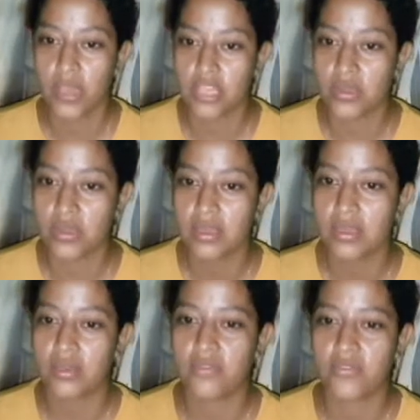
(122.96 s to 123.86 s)
which
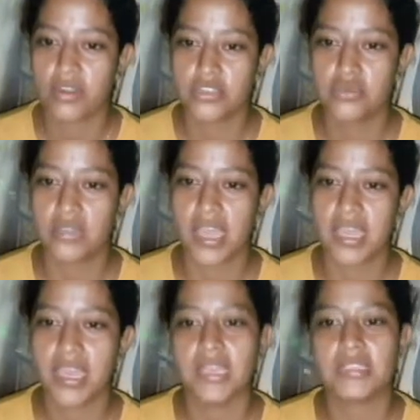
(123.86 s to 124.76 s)
for
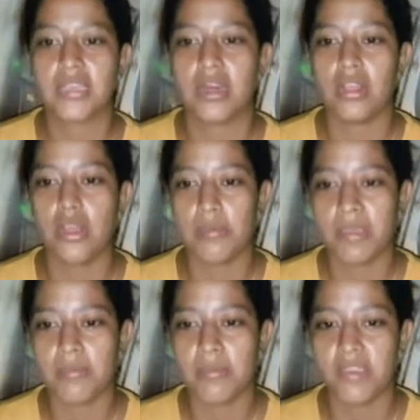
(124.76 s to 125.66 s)
today is
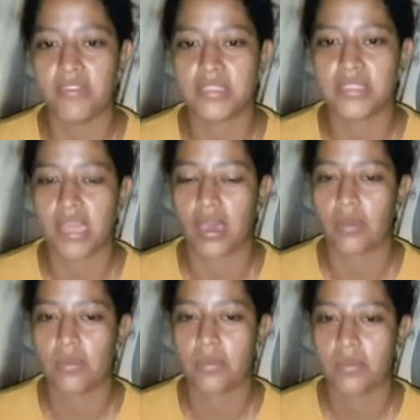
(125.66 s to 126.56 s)
Colombian beef
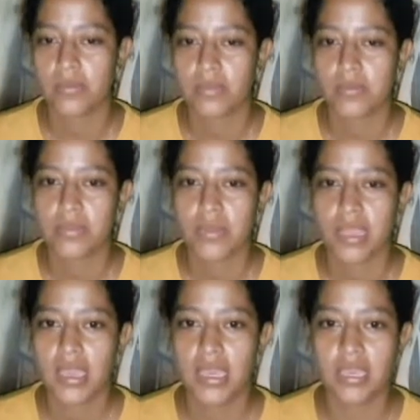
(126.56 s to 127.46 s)
stew.
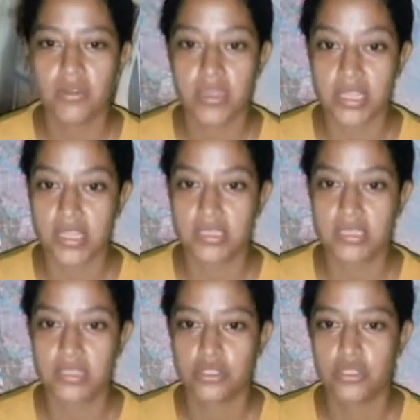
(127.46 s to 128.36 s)

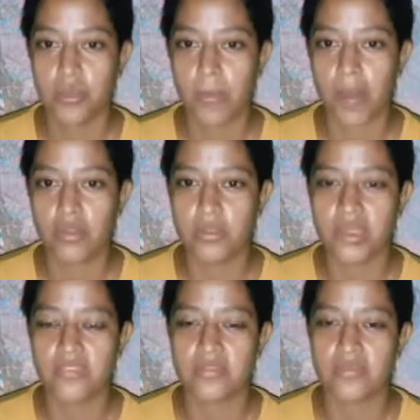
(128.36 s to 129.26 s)
Ingredients: 2
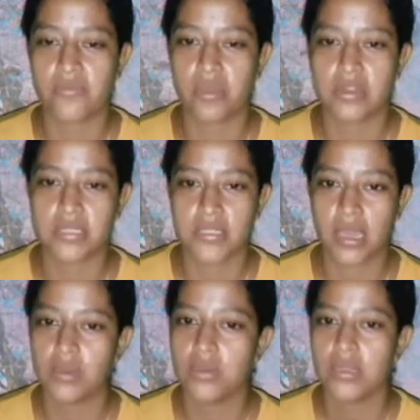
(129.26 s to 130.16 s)
pound beef for
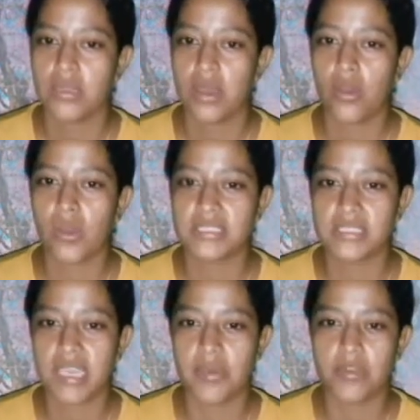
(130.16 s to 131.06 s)
stew,
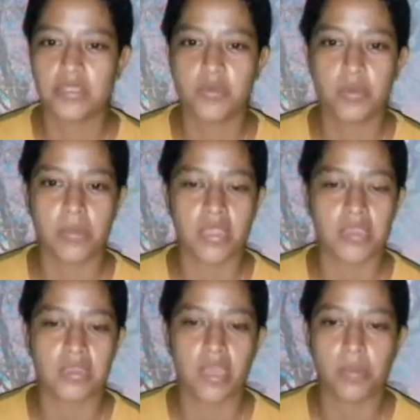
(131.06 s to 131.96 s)
1
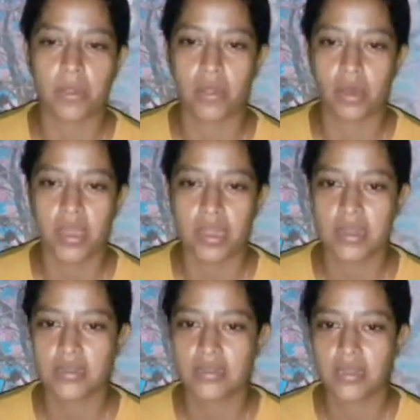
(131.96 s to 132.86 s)
tablespoon vegetable
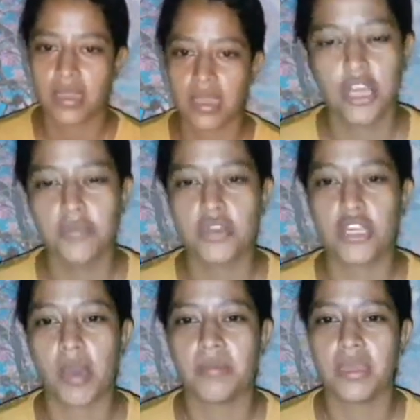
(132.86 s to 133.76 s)
oil, a
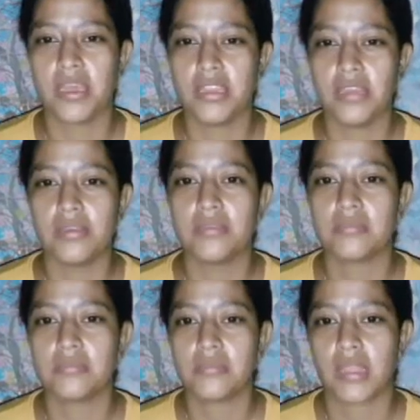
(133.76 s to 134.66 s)
cup chopped
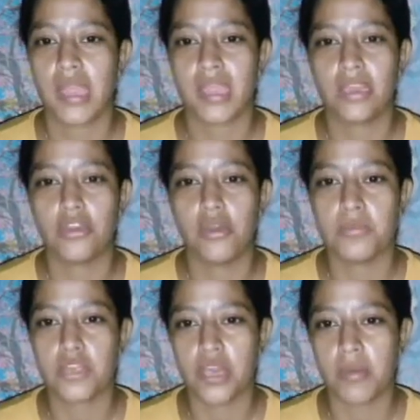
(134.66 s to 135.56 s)
onion, a
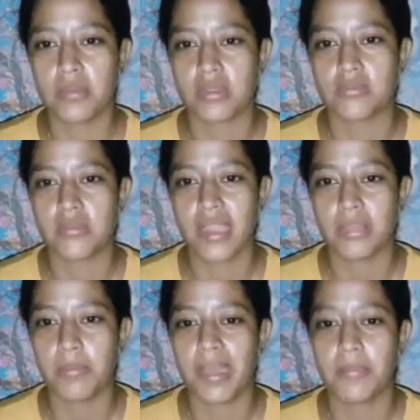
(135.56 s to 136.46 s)
cup chopped
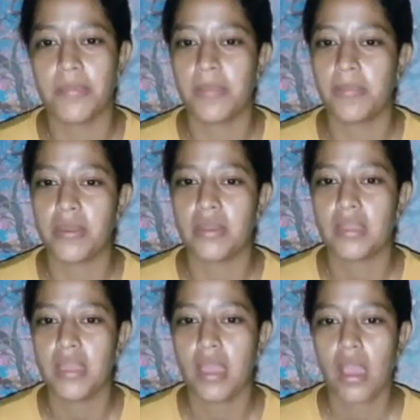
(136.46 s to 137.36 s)
red bell
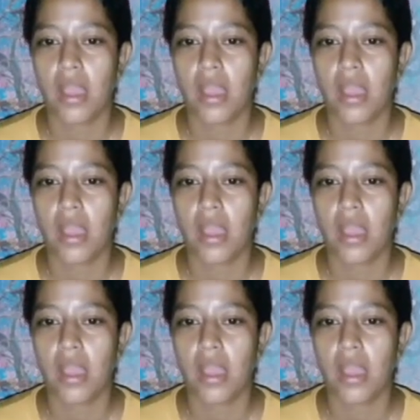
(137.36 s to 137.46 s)
pepper,